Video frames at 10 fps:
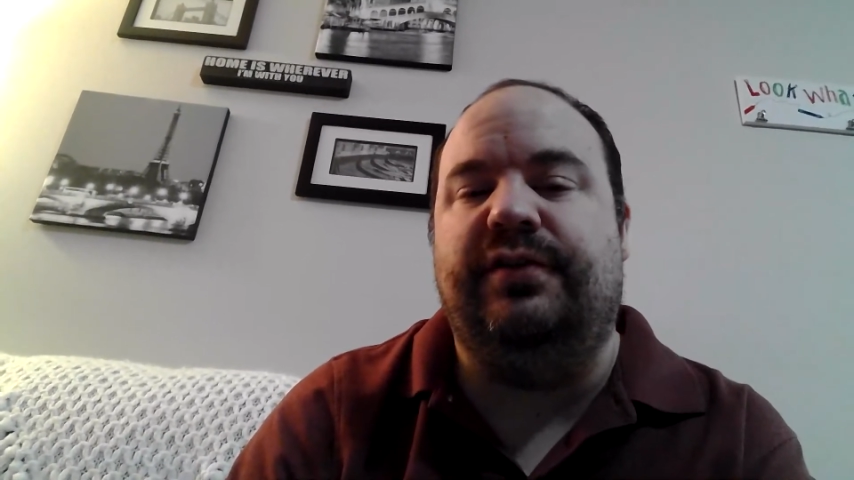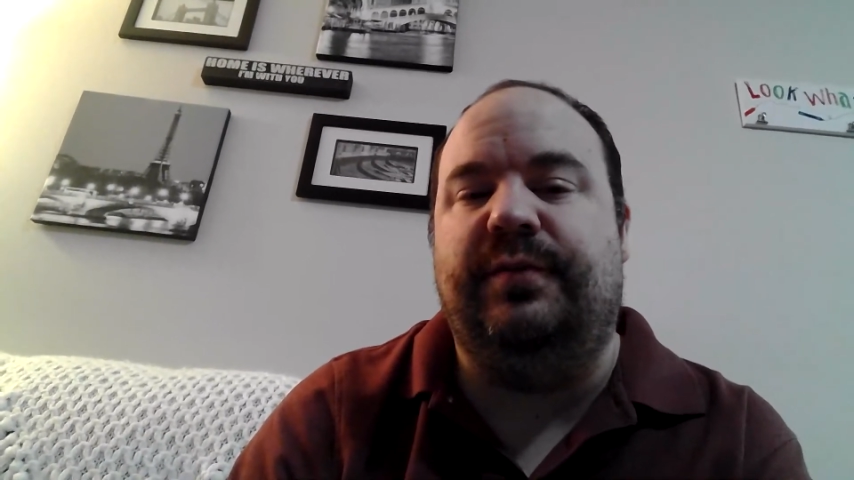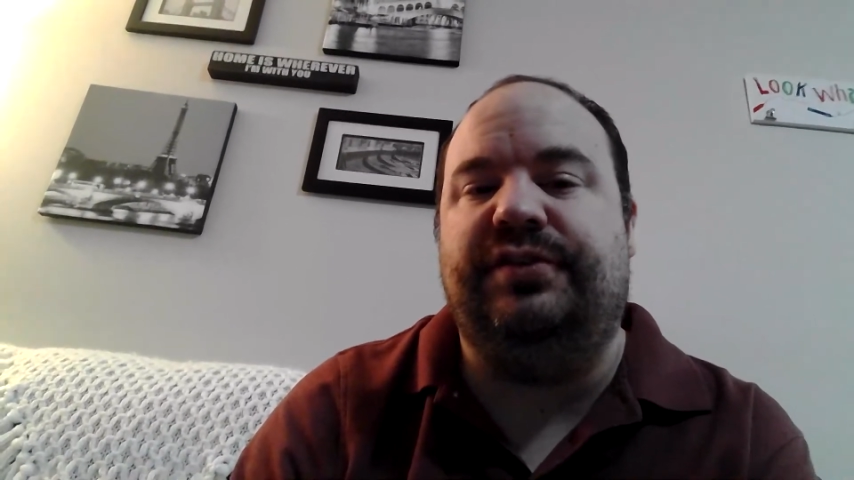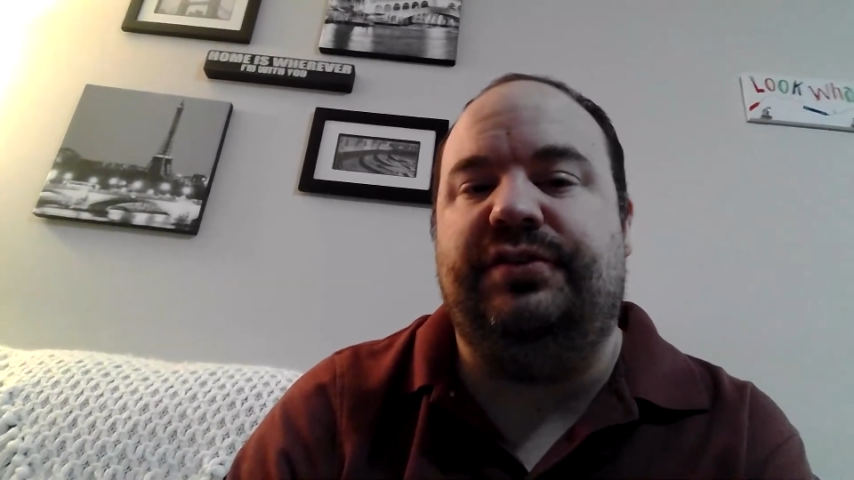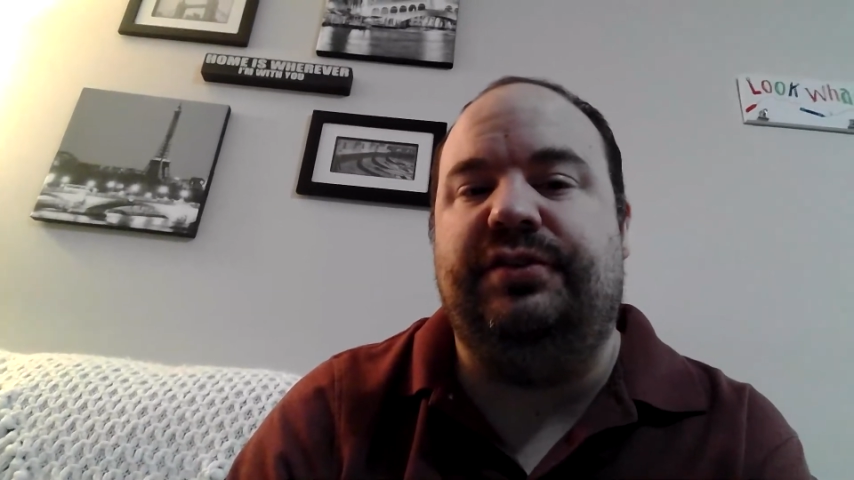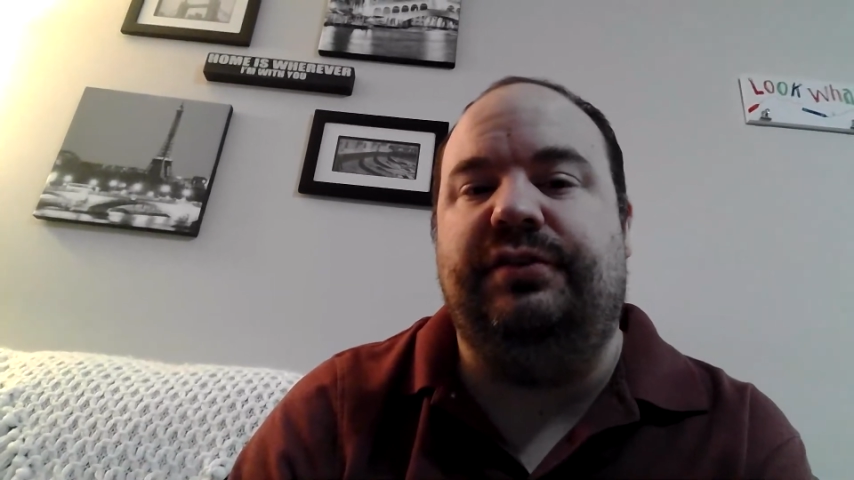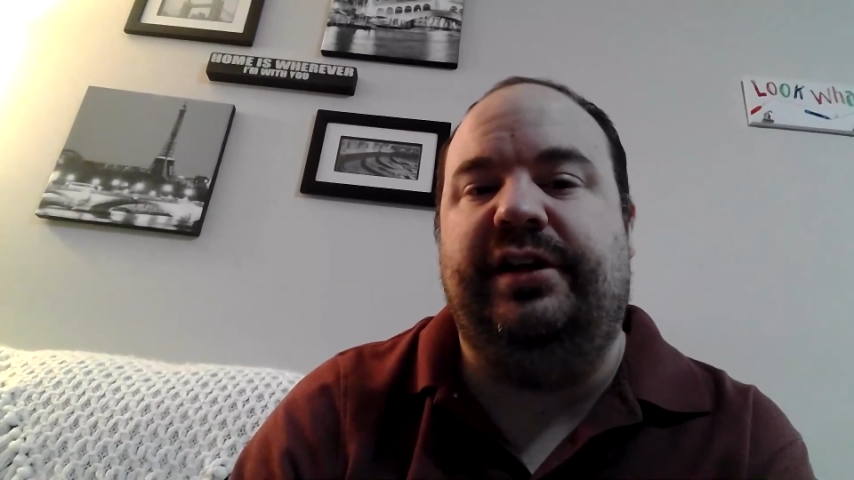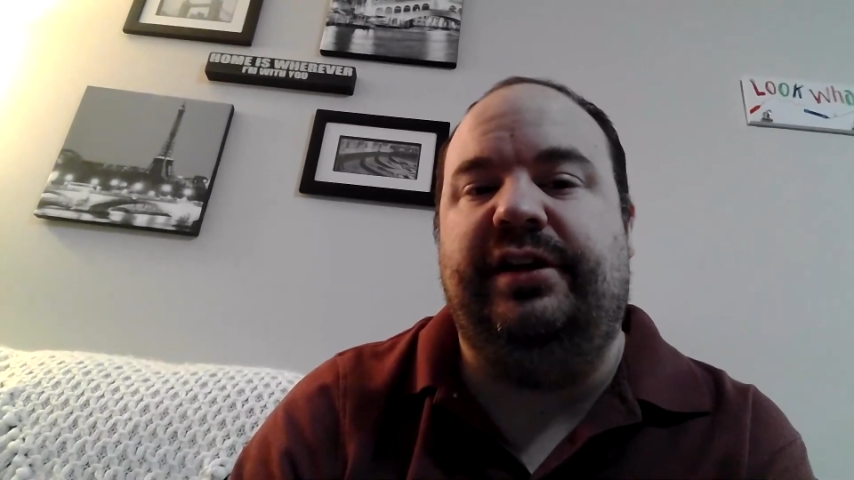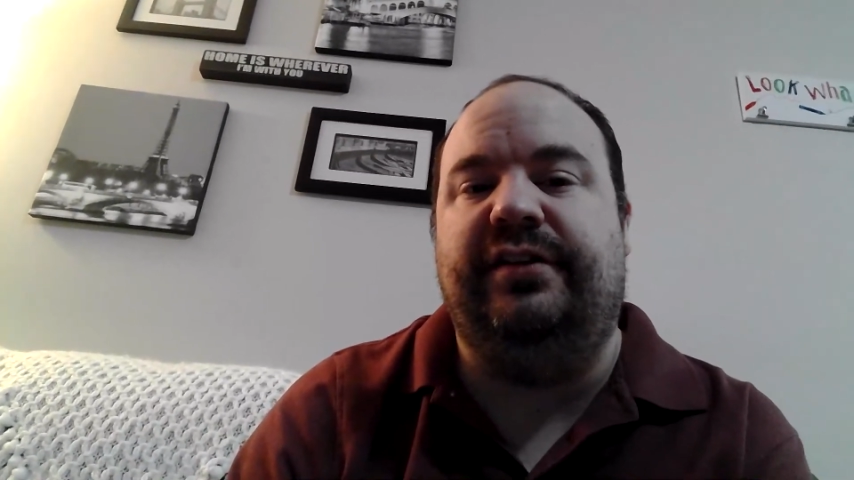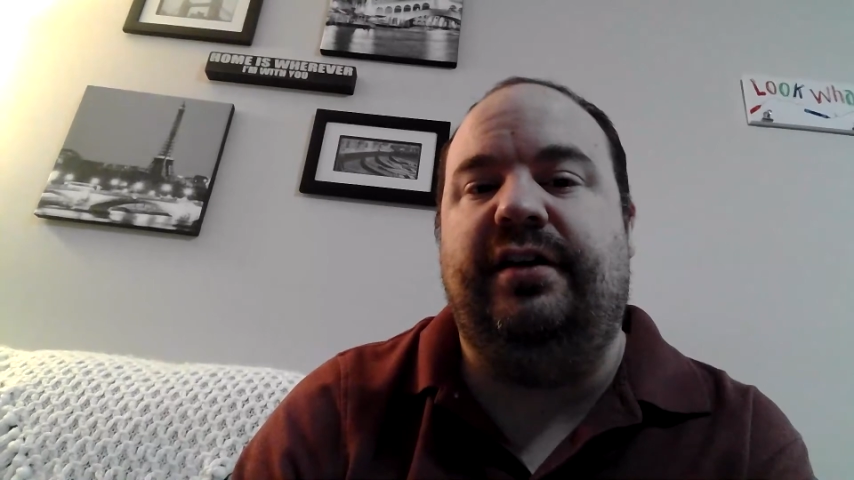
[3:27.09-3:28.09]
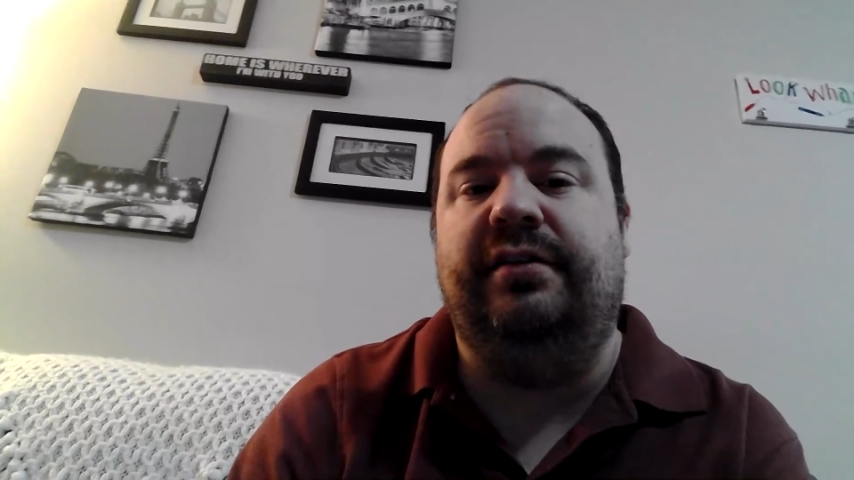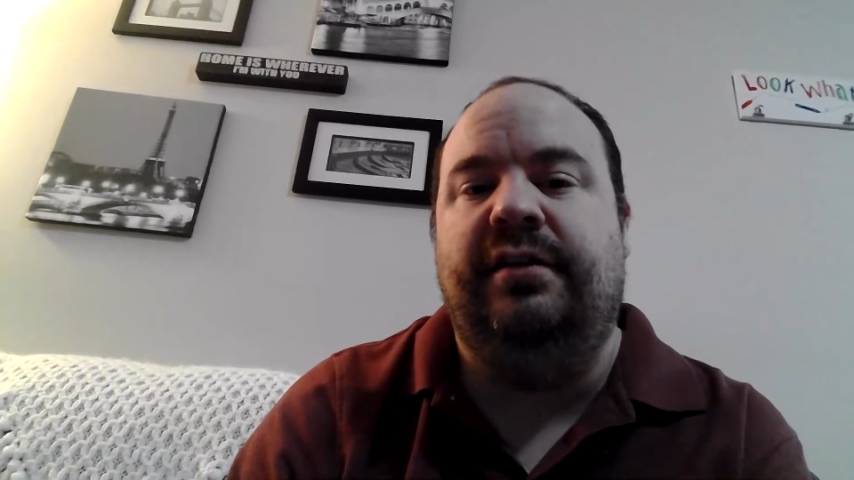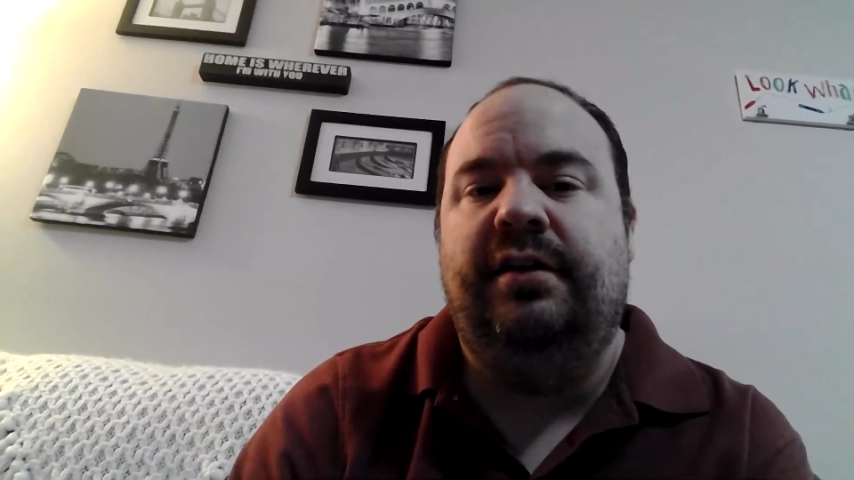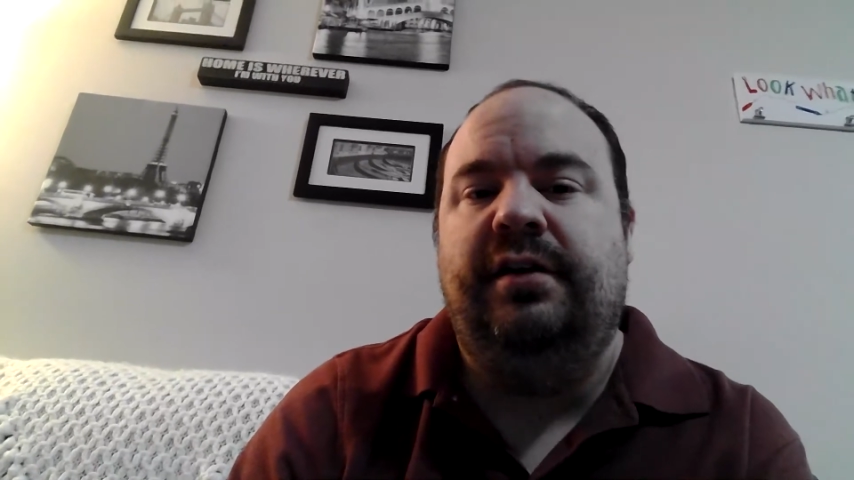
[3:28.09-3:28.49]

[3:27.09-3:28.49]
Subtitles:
Just make sure you get it done